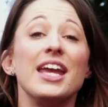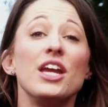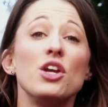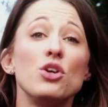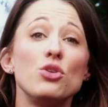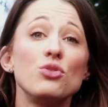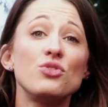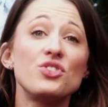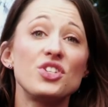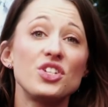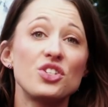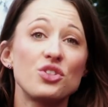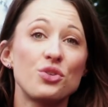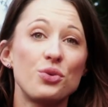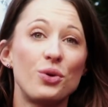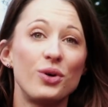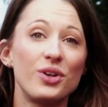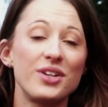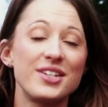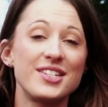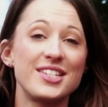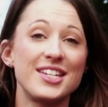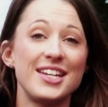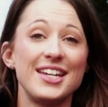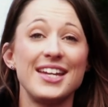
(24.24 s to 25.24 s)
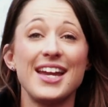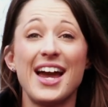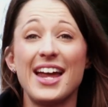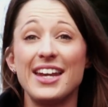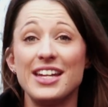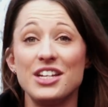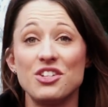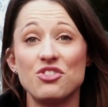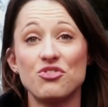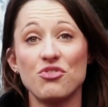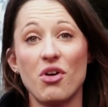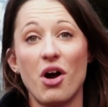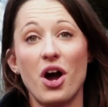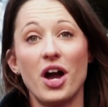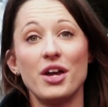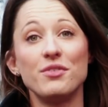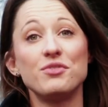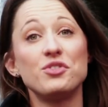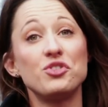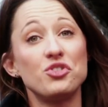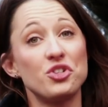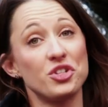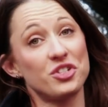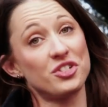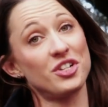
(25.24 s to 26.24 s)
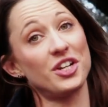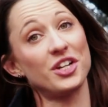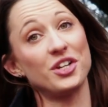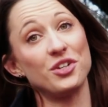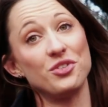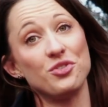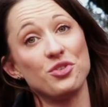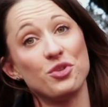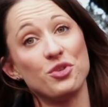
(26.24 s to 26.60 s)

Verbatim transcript: it oozes quality and it drives just like a